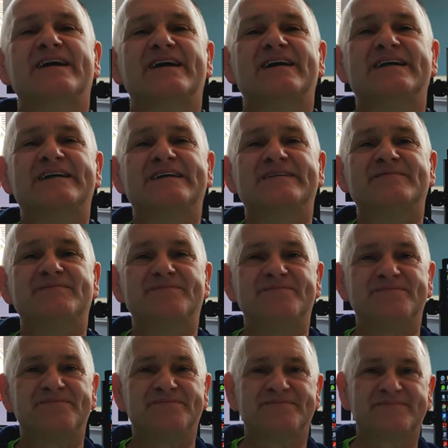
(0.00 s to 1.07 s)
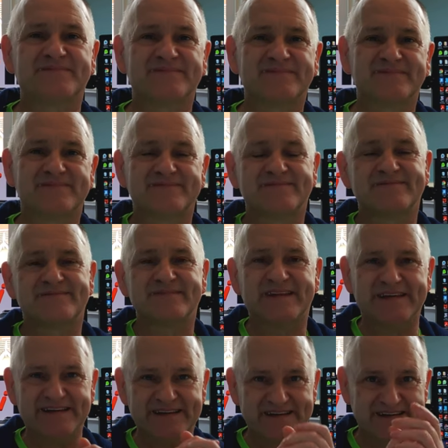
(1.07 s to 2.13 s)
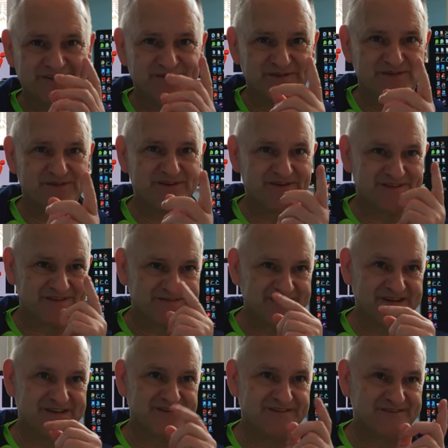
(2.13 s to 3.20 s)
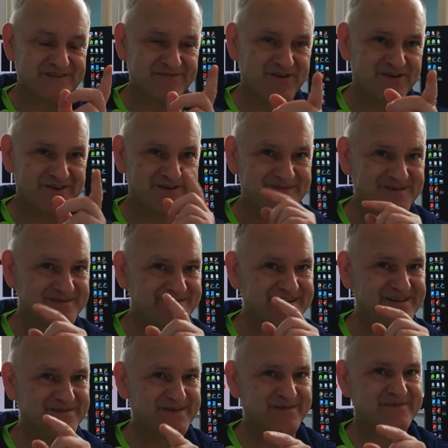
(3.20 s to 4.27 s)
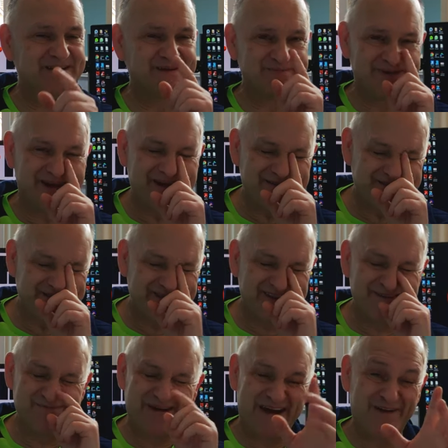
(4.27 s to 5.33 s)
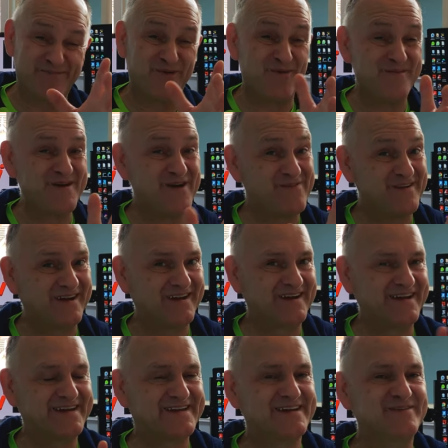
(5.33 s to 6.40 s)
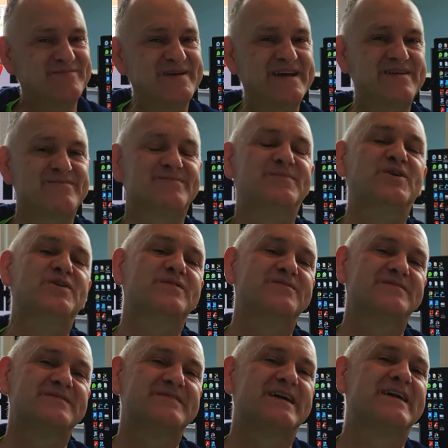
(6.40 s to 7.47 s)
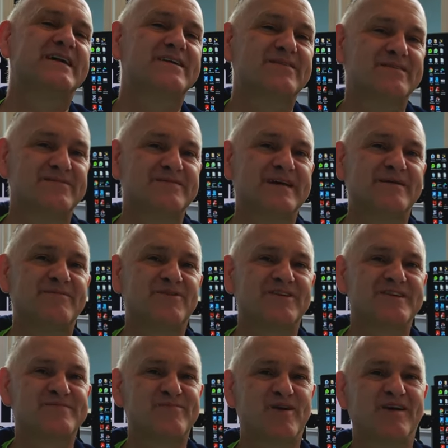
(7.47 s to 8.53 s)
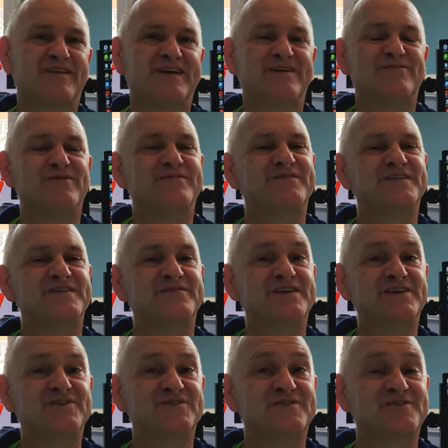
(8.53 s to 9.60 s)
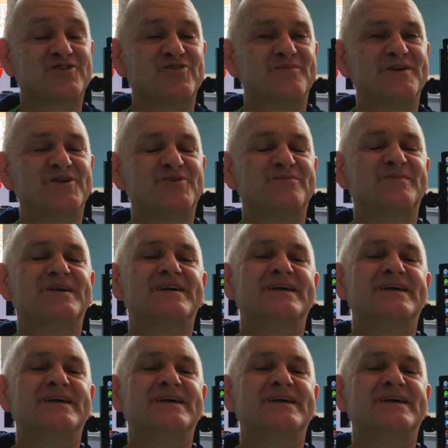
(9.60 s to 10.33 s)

Um, even though the video I've got coming up later in the week might uh, might have put me off a little bit, but I'm not going to spoil that one for the video that's coming up